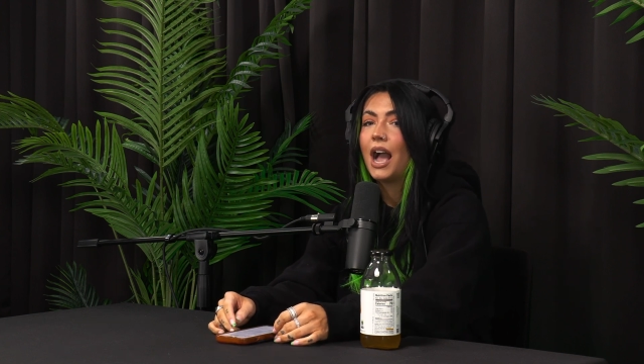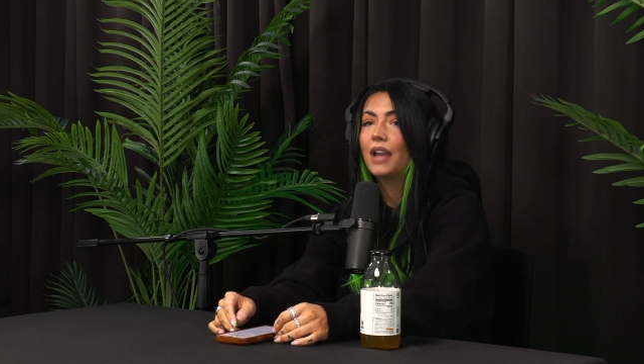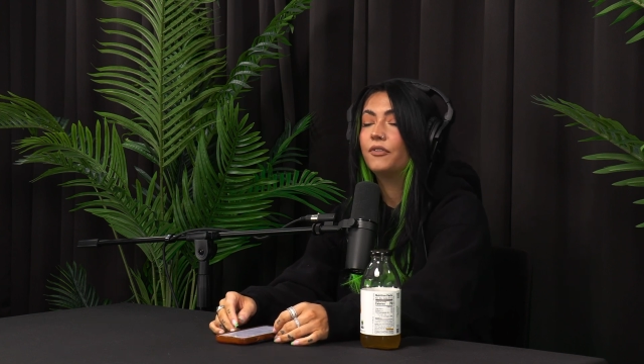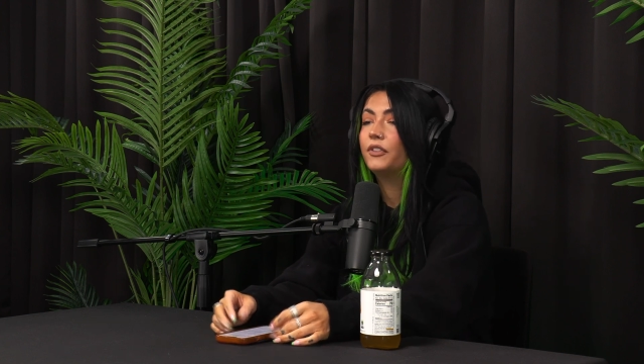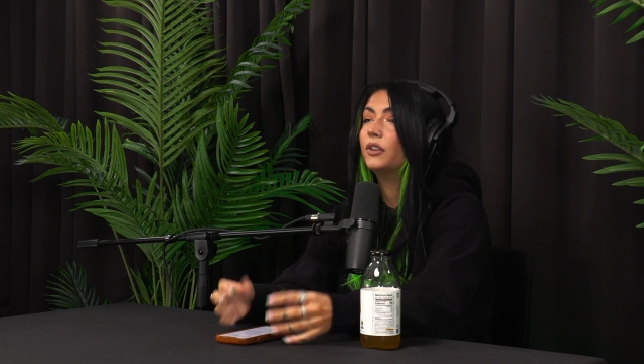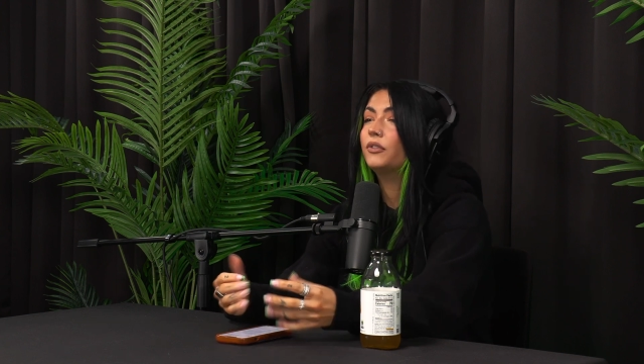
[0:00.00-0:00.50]

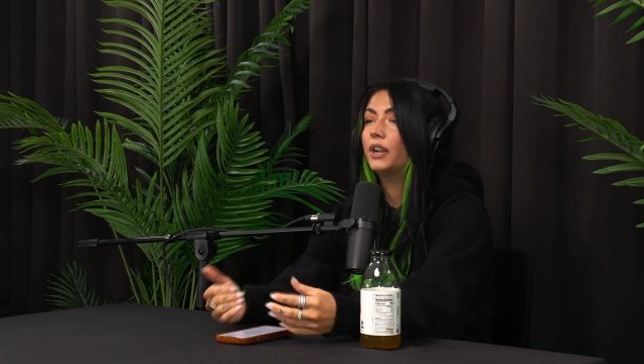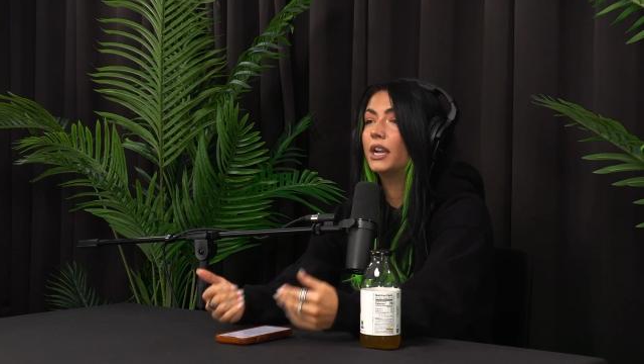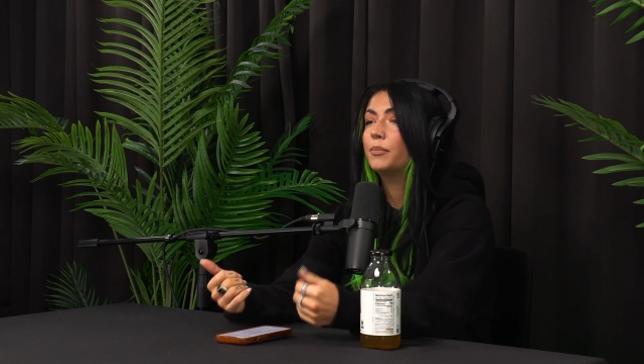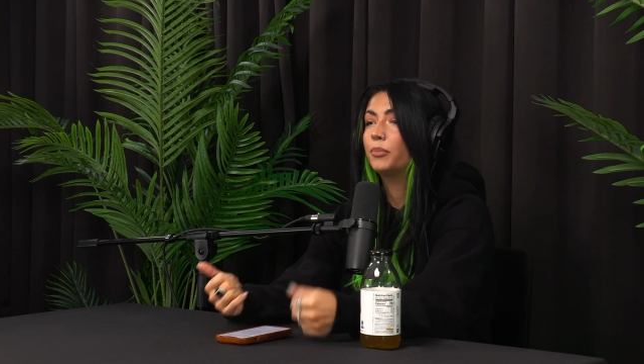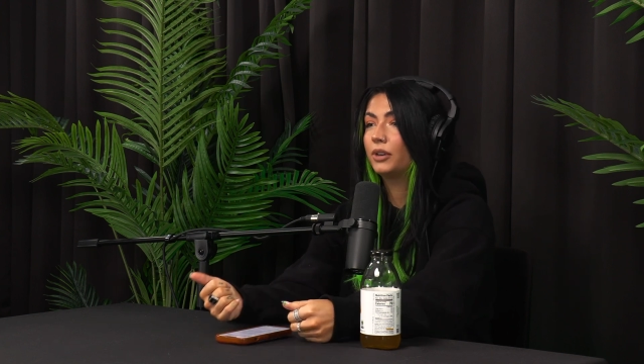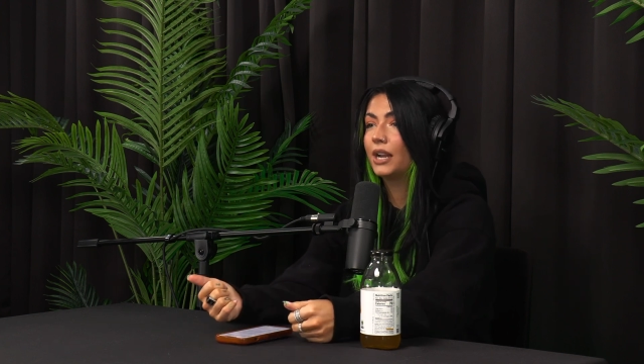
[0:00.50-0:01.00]
I feel
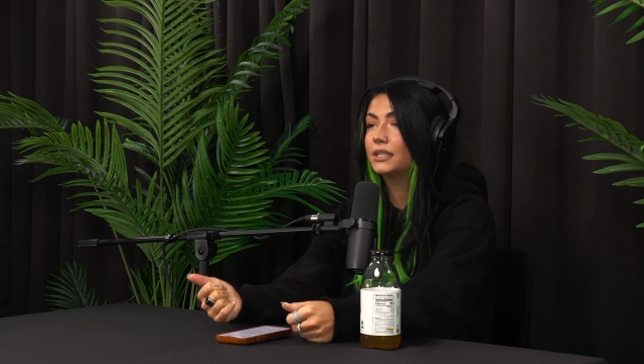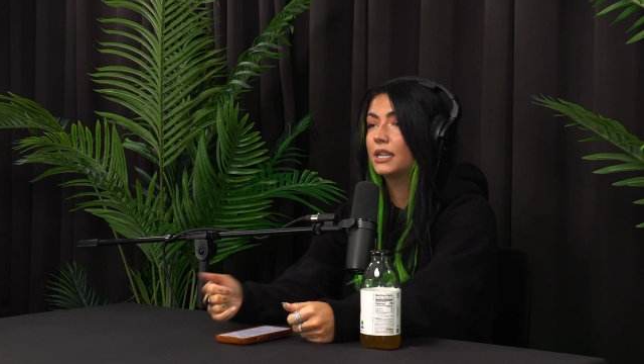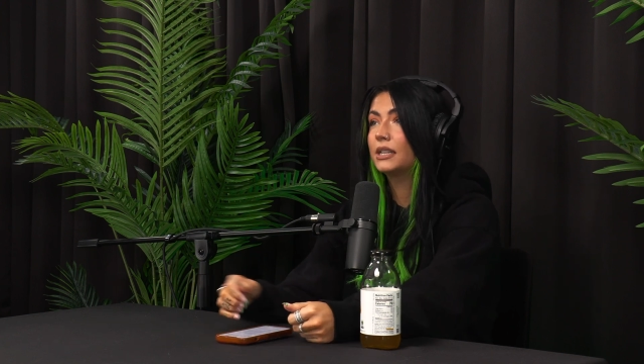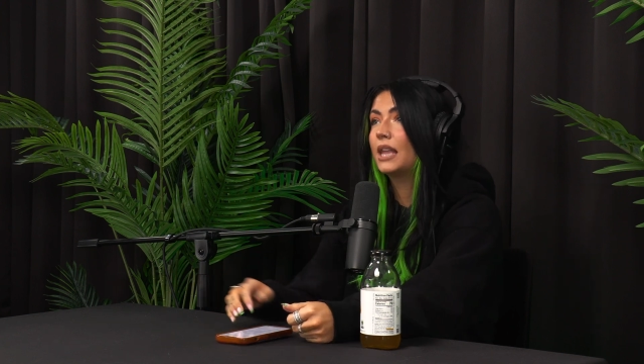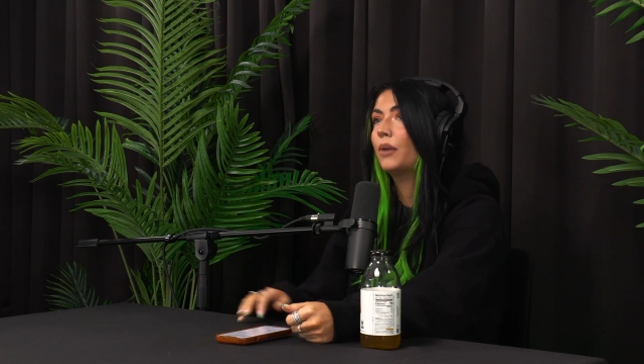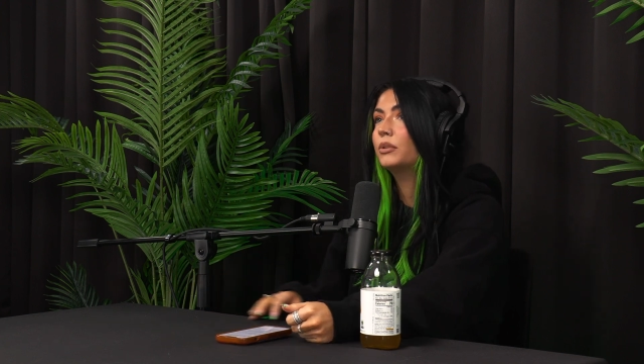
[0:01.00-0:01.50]
very
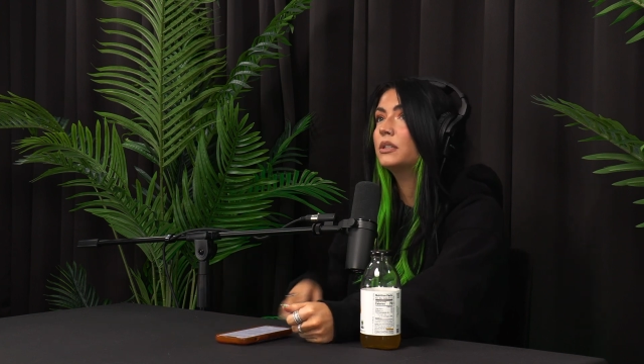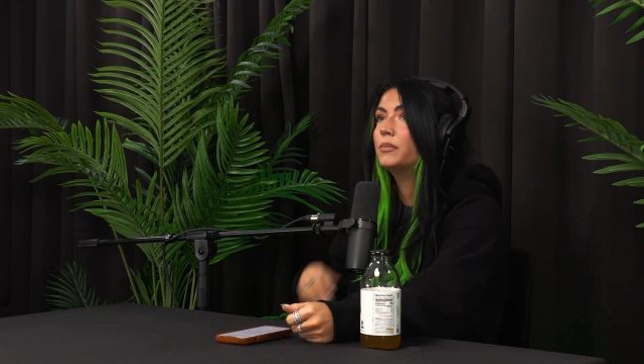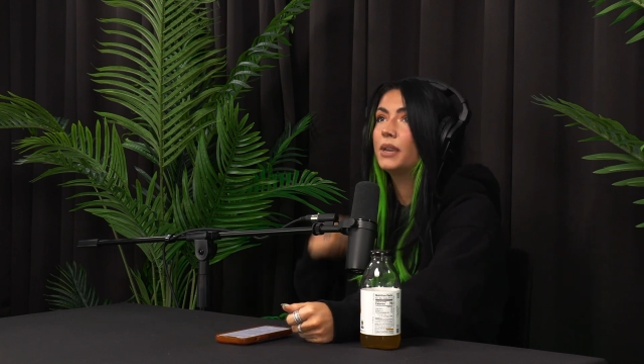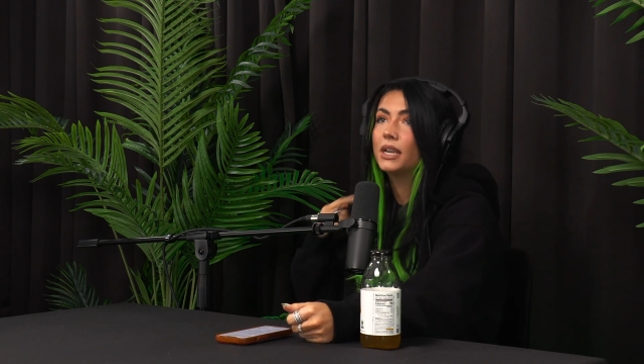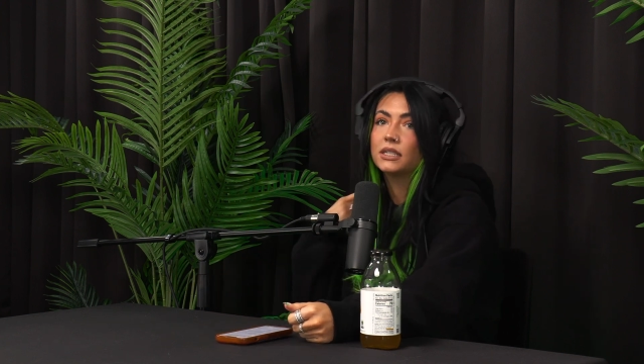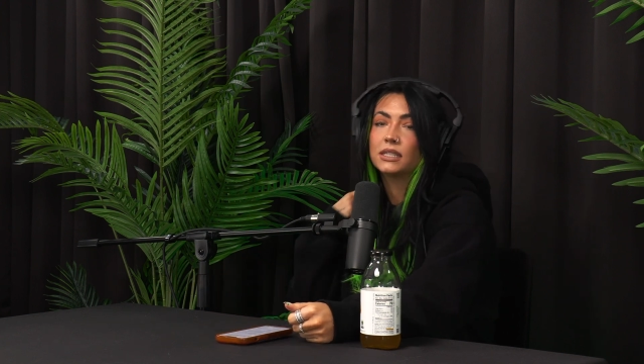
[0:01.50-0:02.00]
present. That was the
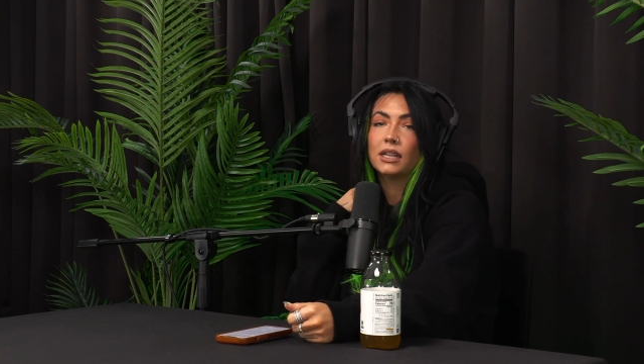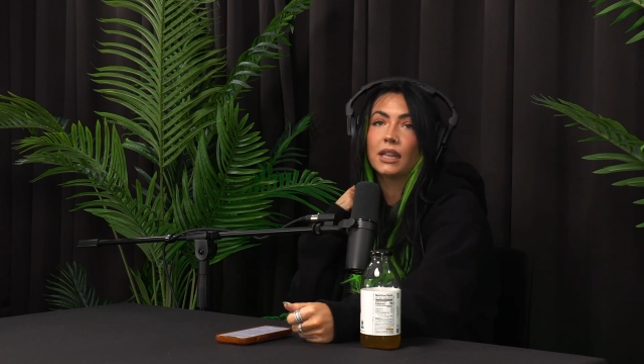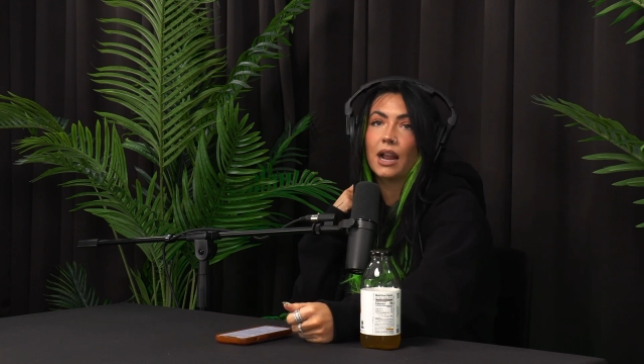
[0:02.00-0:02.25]
biggest thing